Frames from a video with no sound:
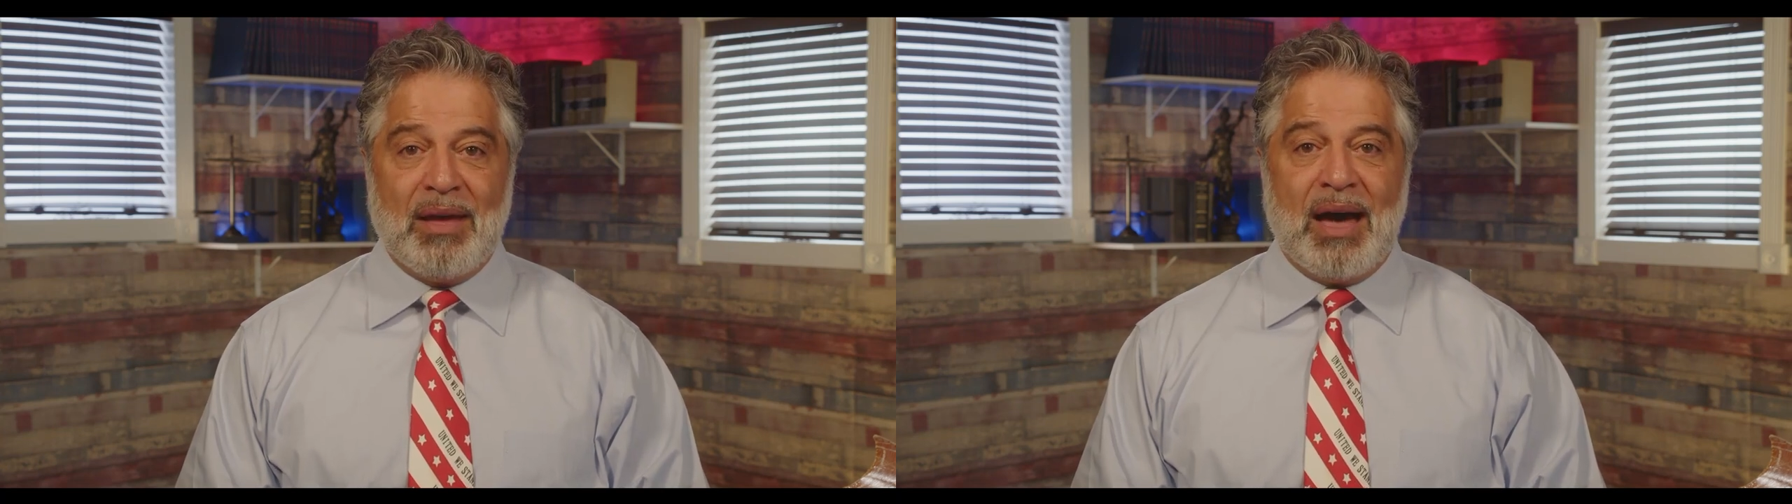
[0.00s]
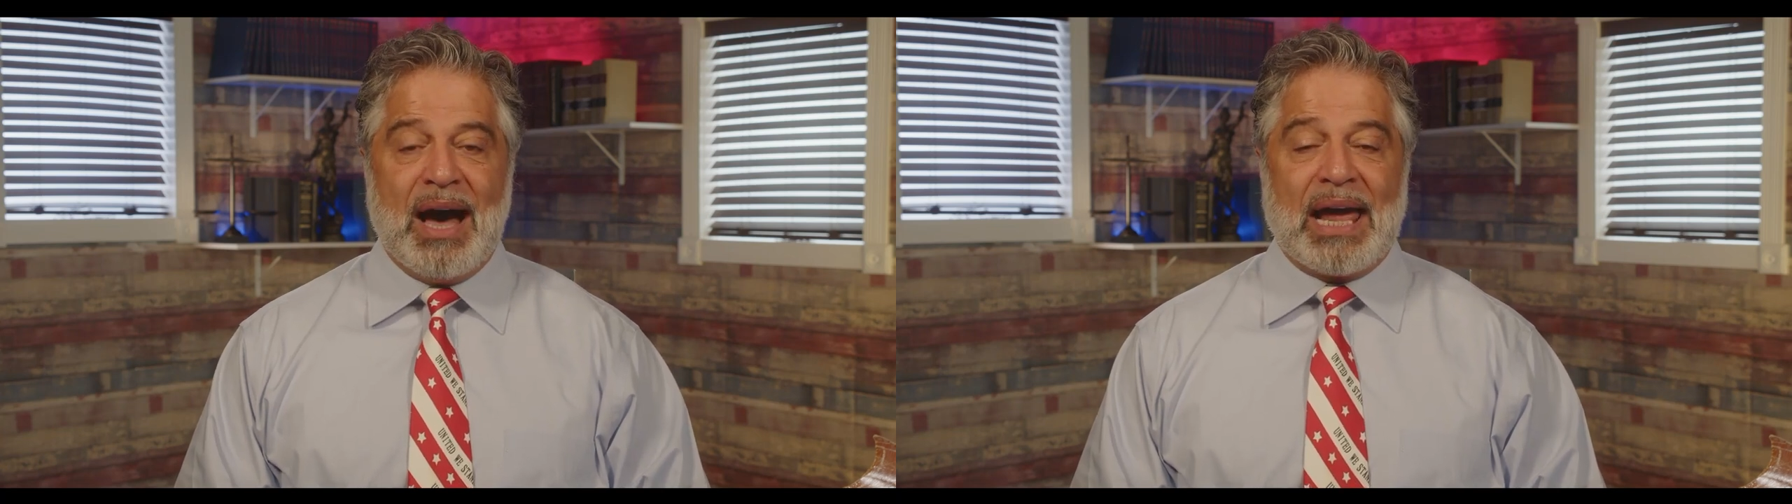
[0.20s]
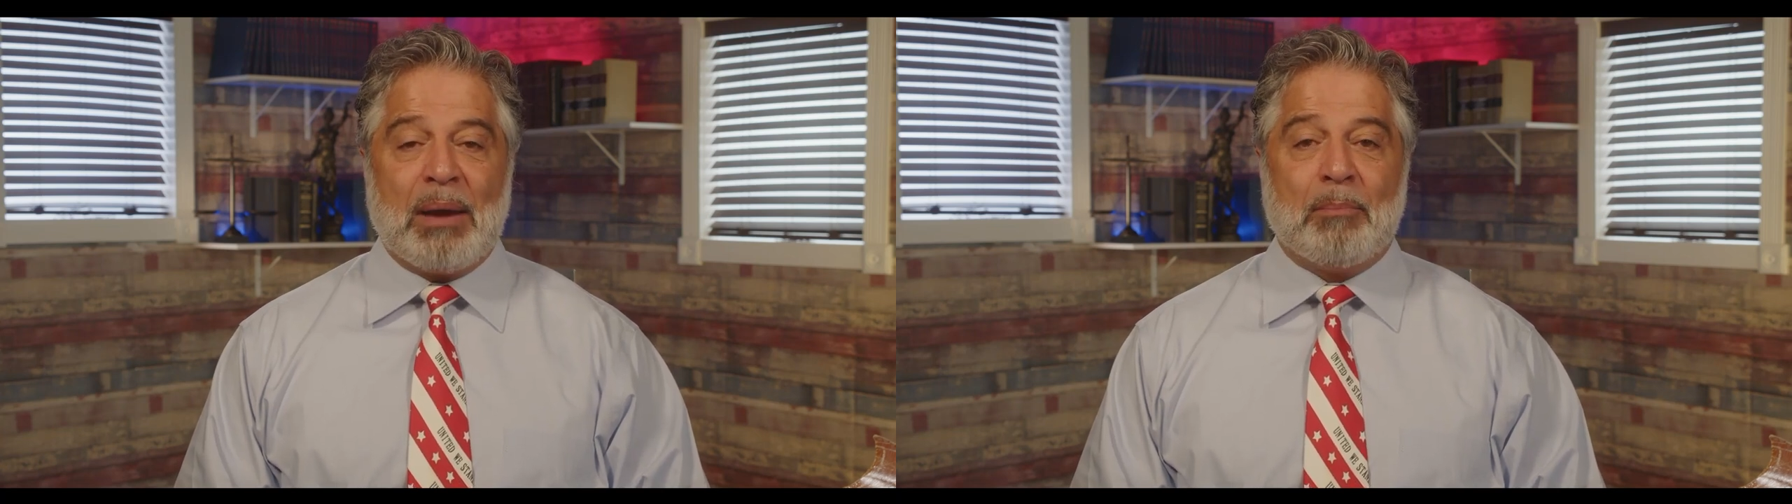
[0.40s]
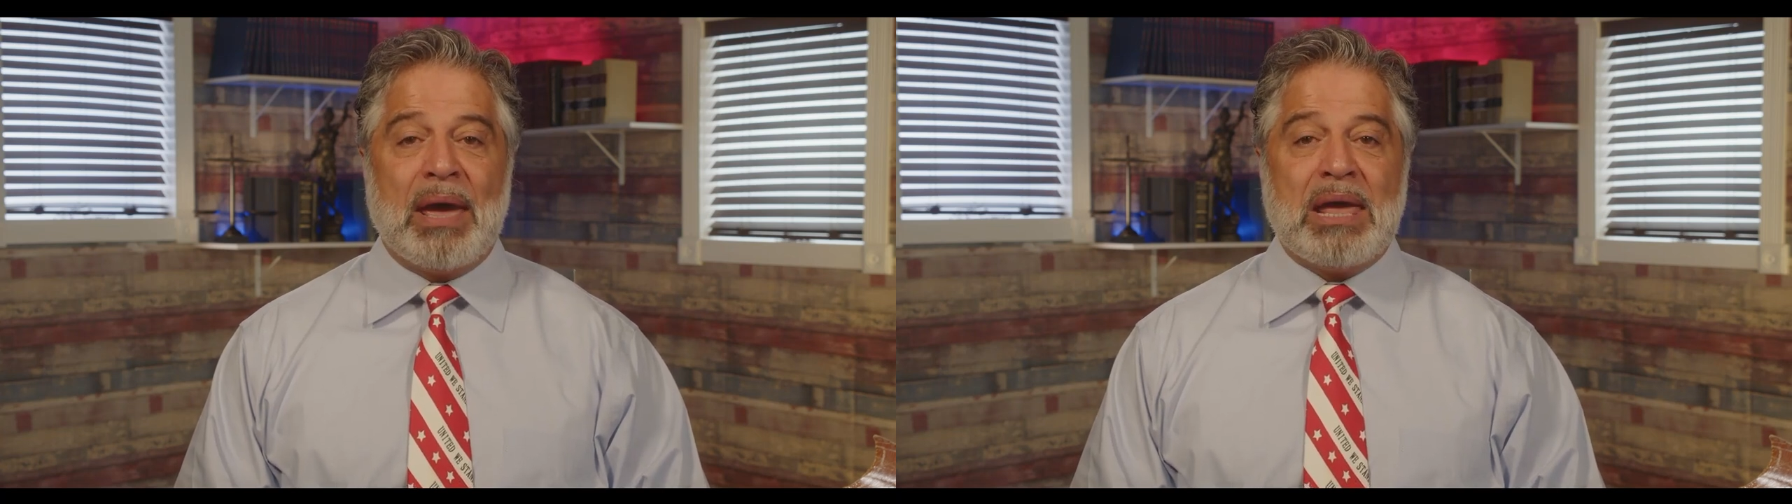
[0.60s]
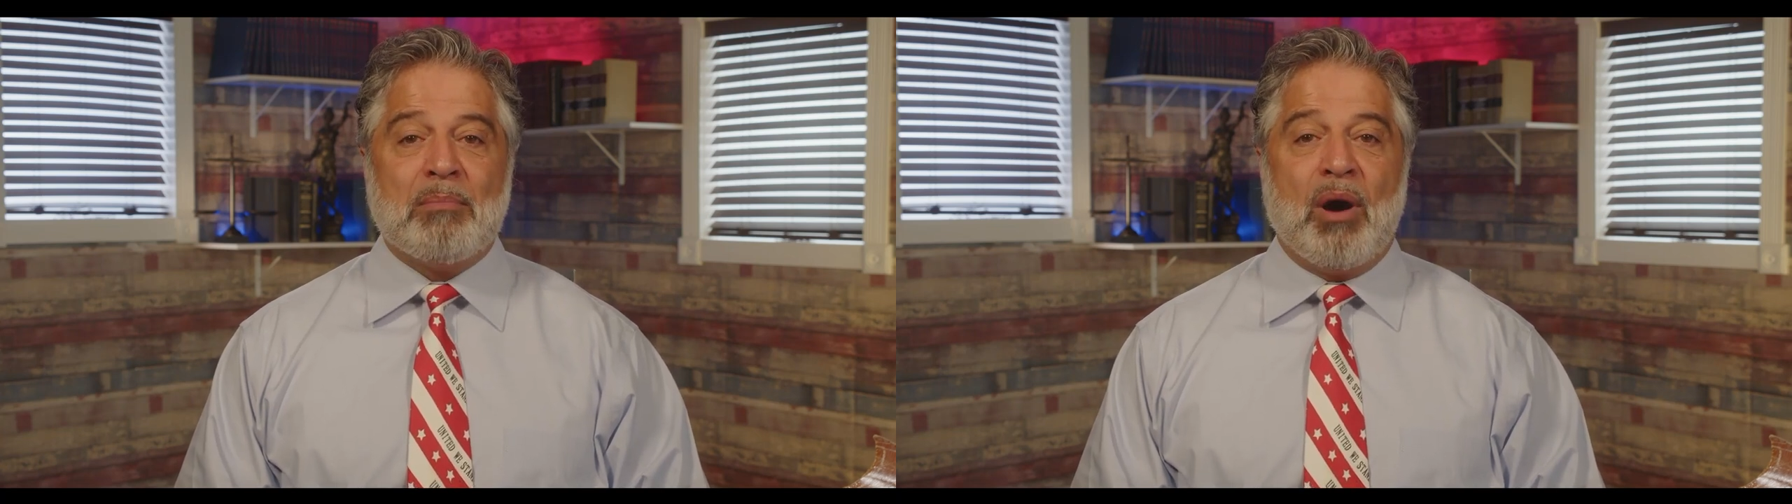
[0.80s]
I am
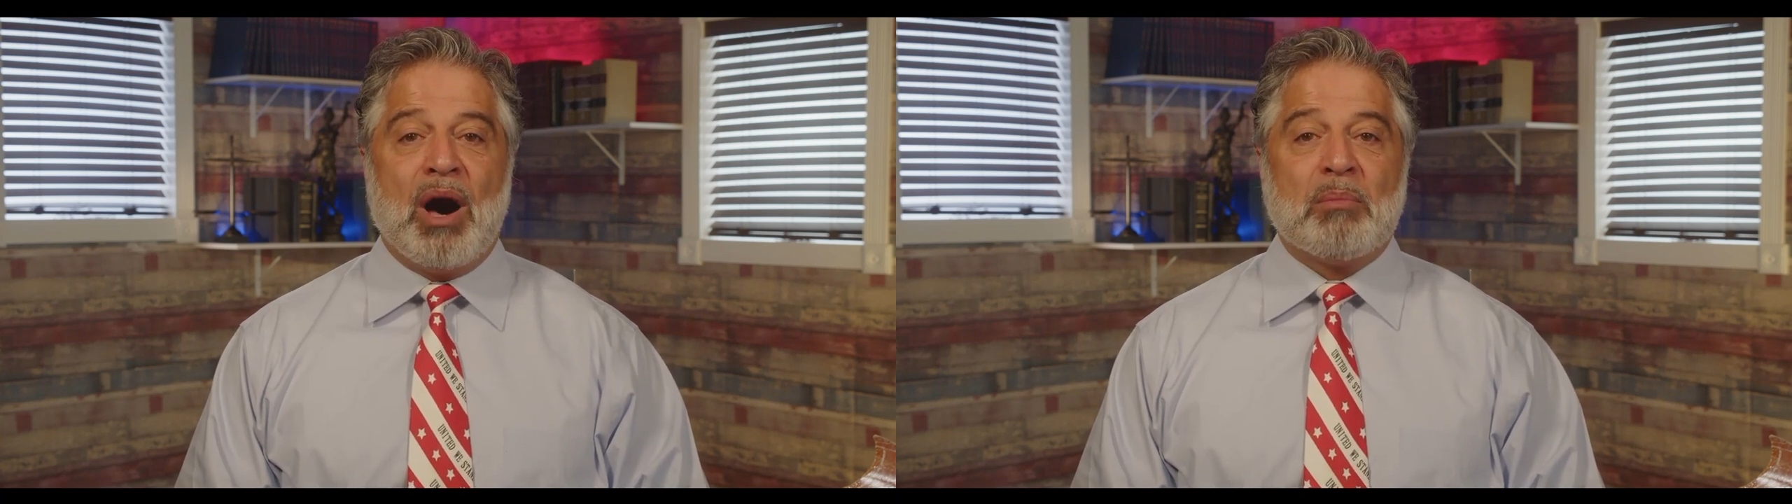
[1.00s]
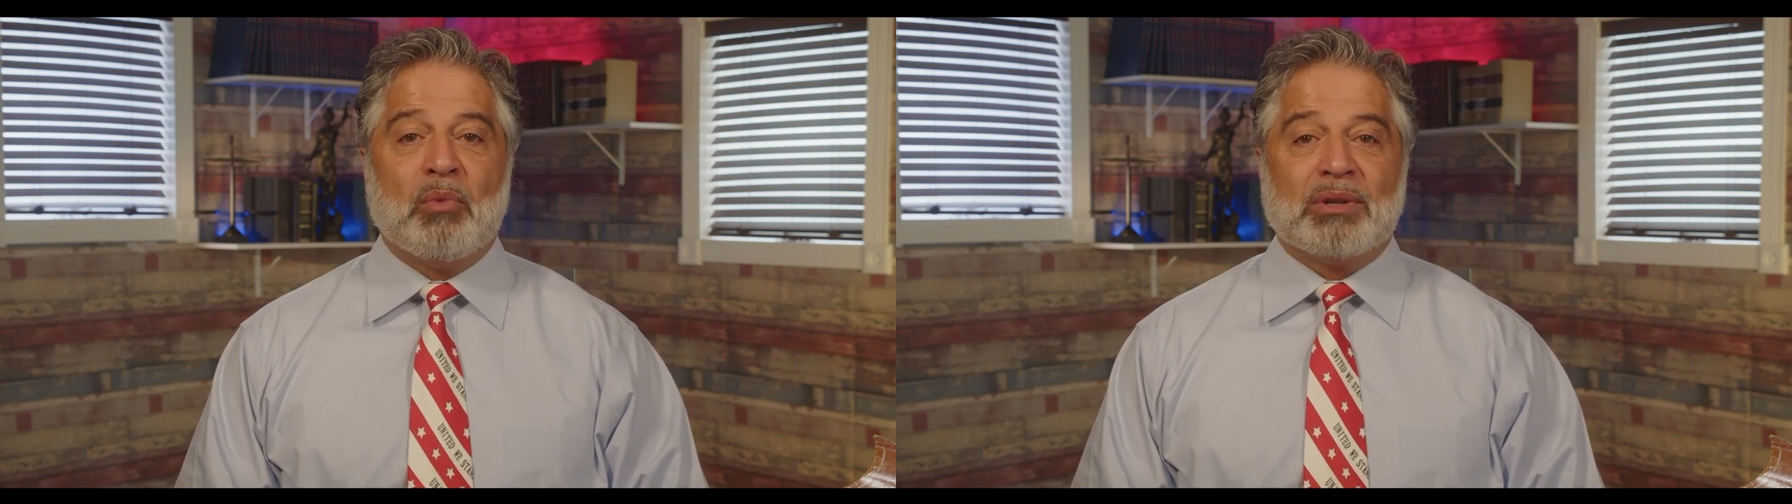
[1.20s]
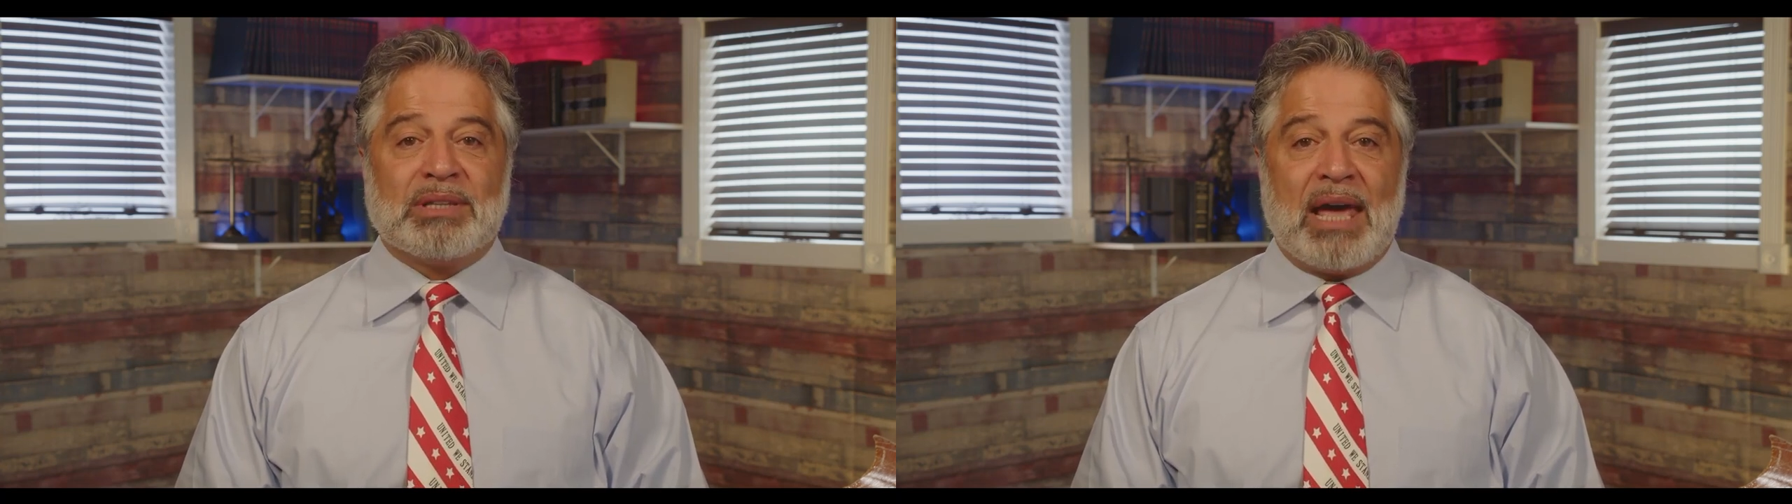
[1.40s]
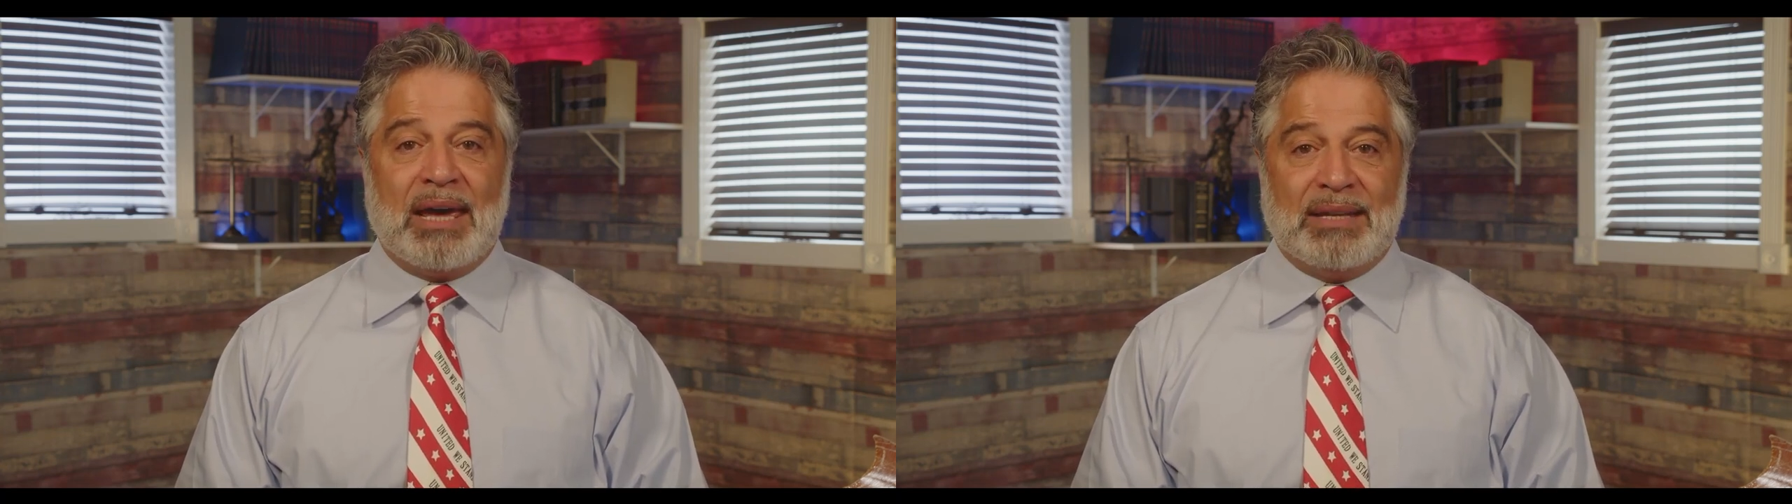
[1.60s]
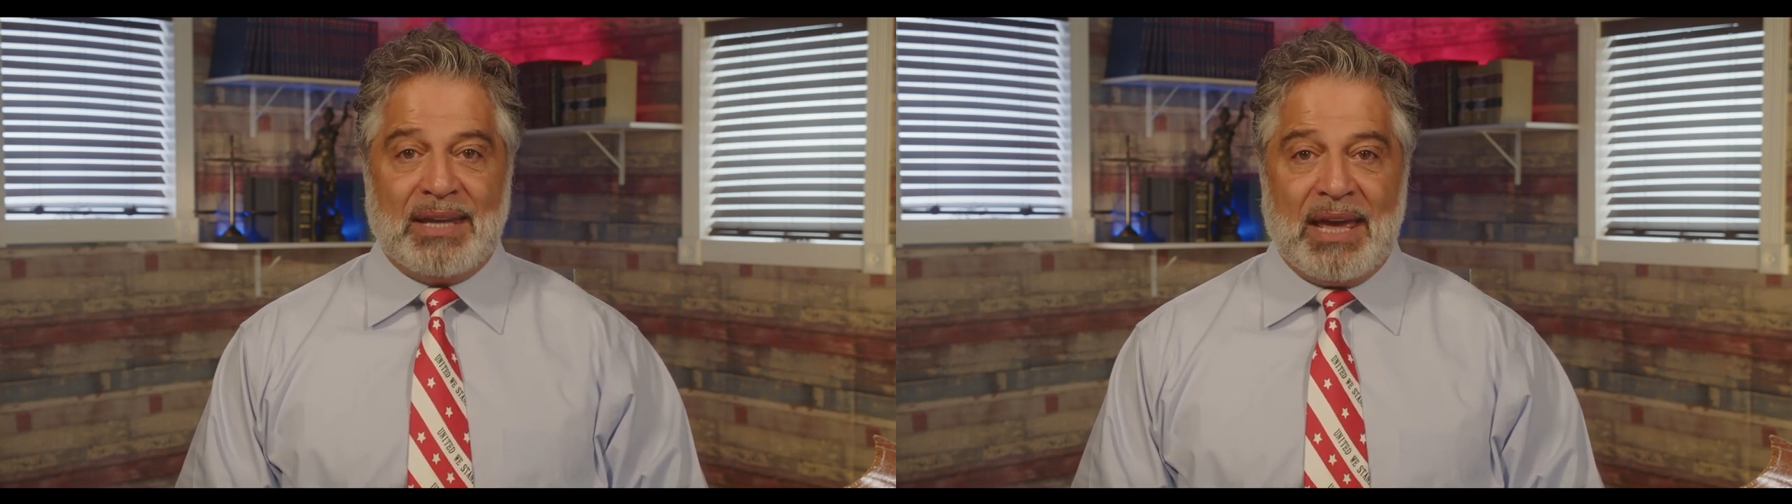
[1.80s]
Peymon
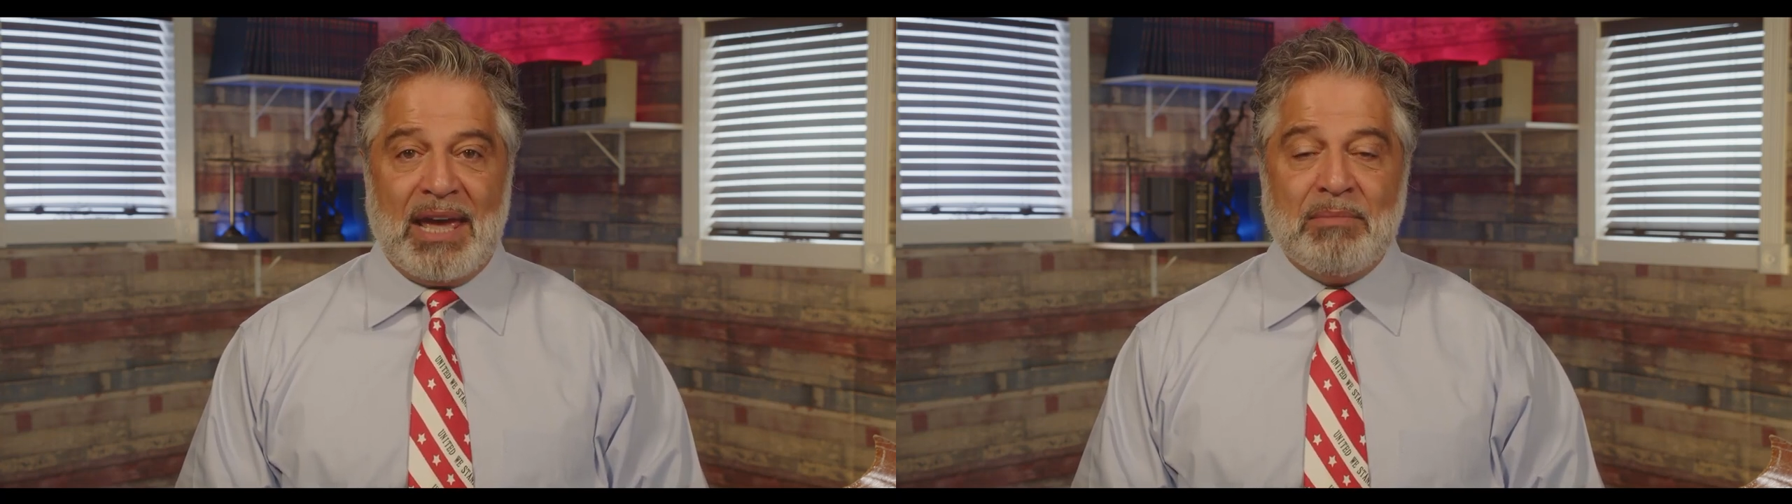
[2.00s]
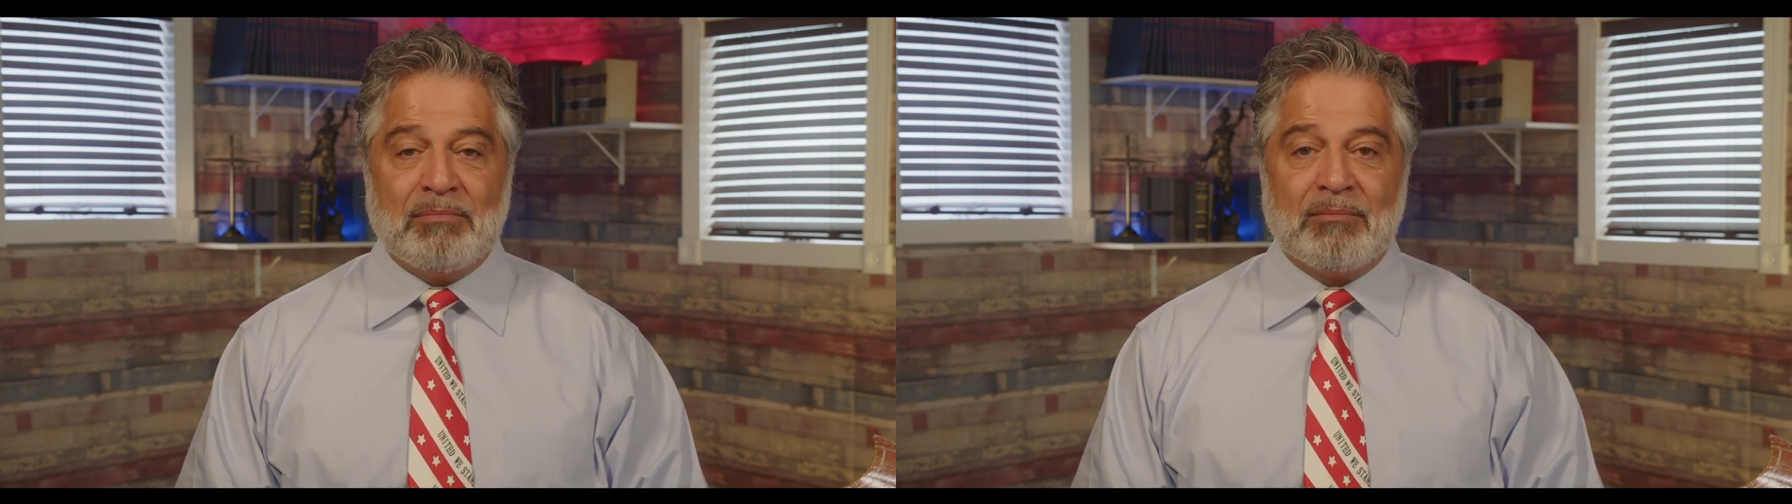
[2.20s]
Mottahedeh,